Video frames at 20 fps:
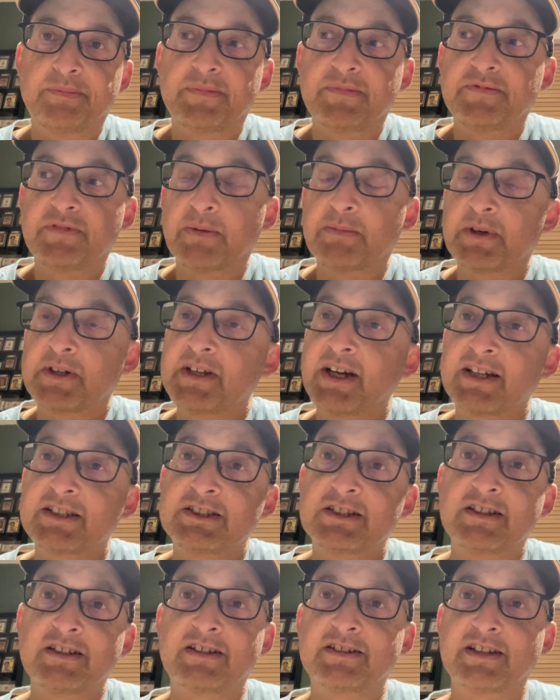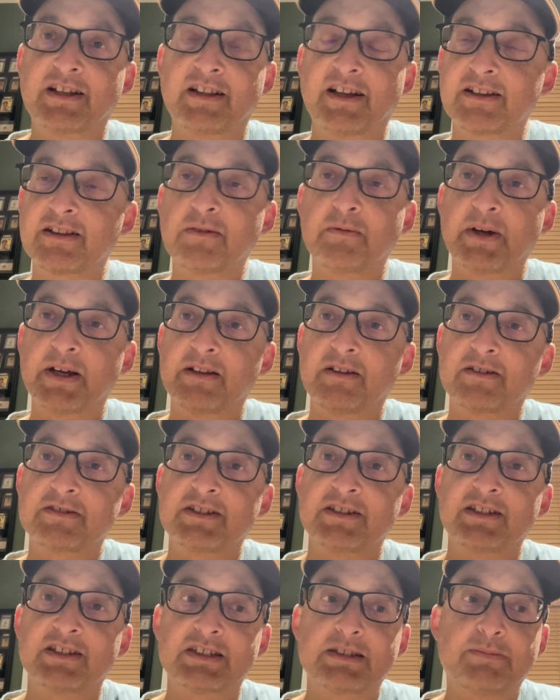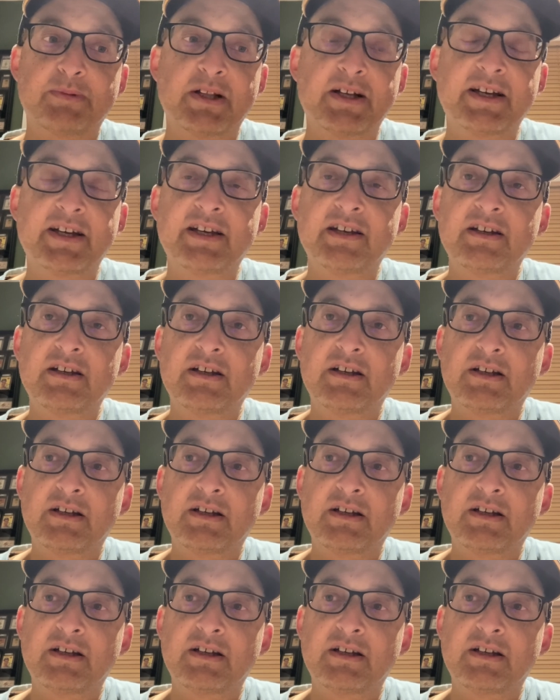for protection and because I like the way it looks in display.